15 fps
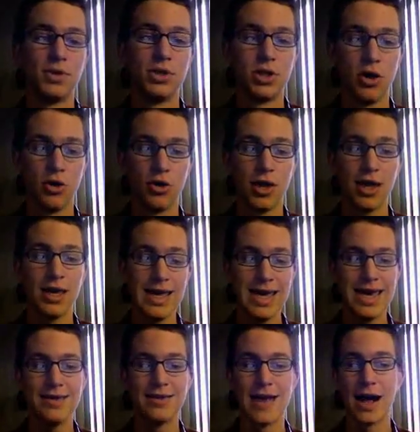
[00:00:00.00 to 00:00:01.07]
So
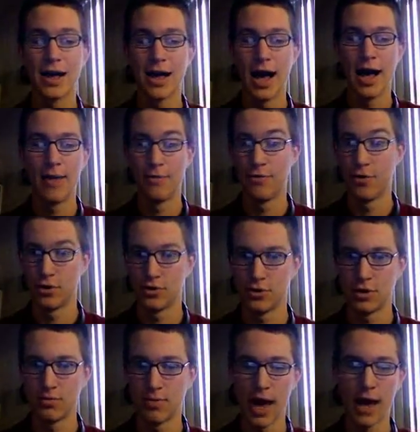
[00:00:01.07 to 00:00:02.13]
thinkgeek.com if you're
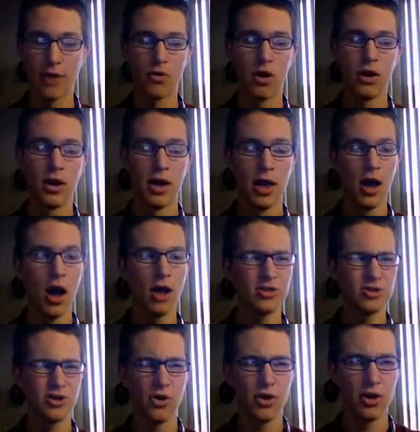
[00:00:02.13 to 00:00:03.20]
interested in buying one.
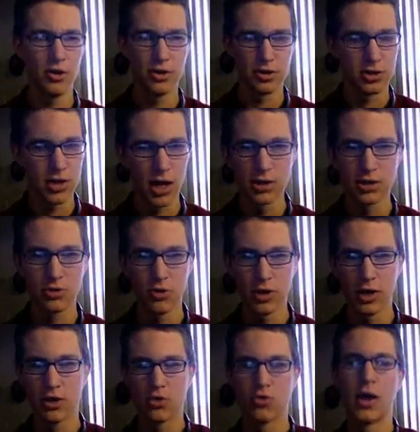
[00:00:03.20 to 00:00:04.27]
Also go there. There's tons of
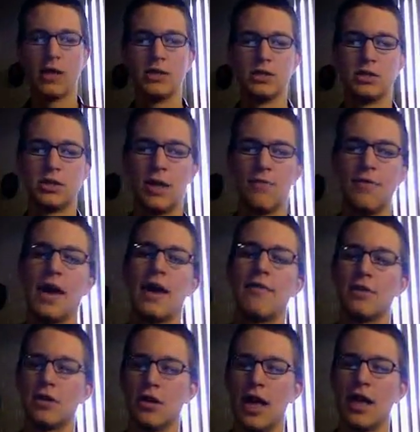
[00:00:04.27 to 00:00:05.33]
really crazy stuff. They
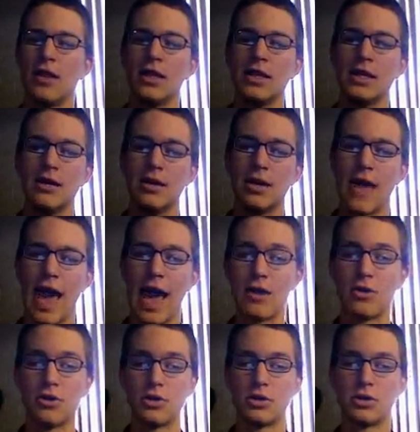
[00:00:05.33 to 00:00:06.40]
have little LED
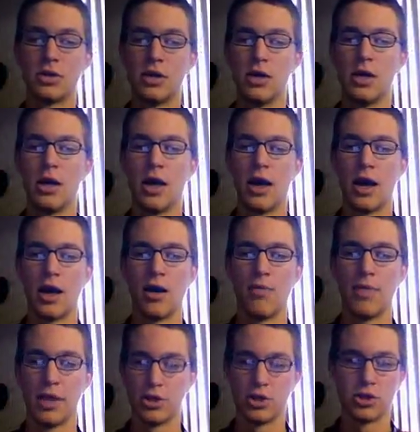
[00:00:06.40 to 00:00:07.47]
candles.
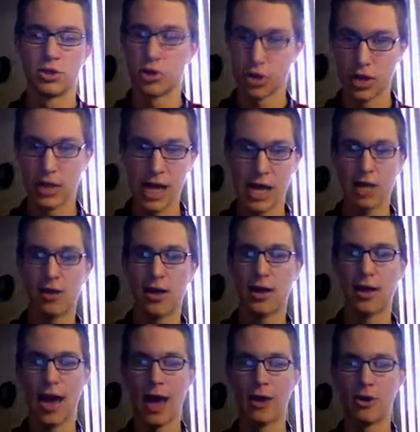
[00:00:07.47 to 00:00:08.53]
They just look exactly
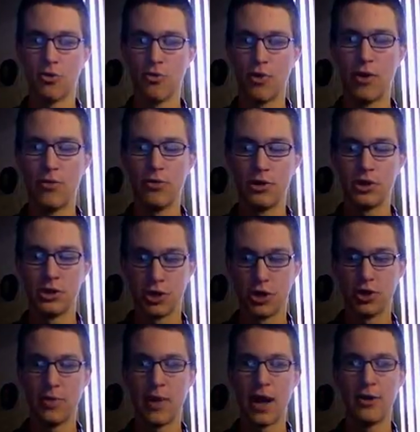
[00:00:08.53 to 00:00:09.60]
like a candle, but to
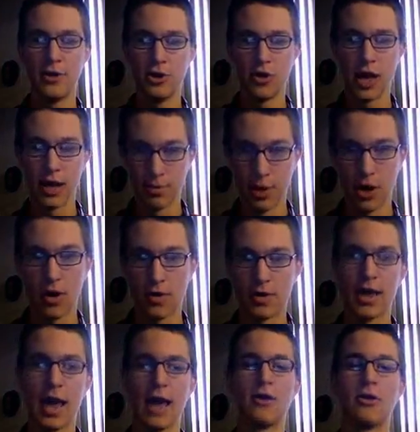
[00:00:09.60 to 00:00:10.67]
turn them on, you like blow on
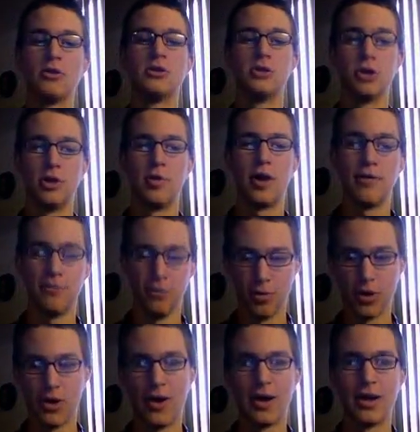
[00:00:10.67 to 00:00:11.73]
the candle. To turn it off, you
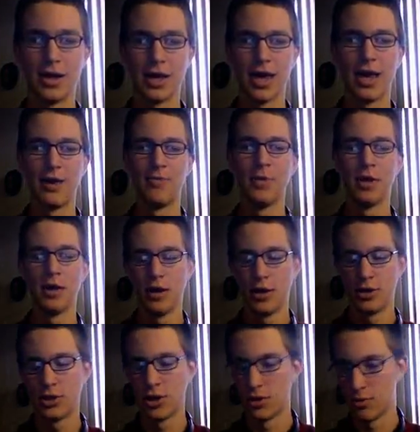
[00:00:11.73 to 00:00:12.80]
blow on it again.
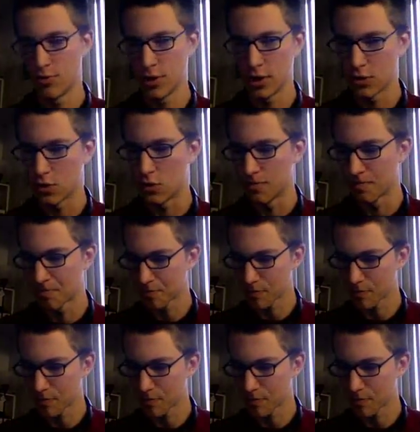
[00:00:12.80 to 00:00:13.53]
So pretty cool.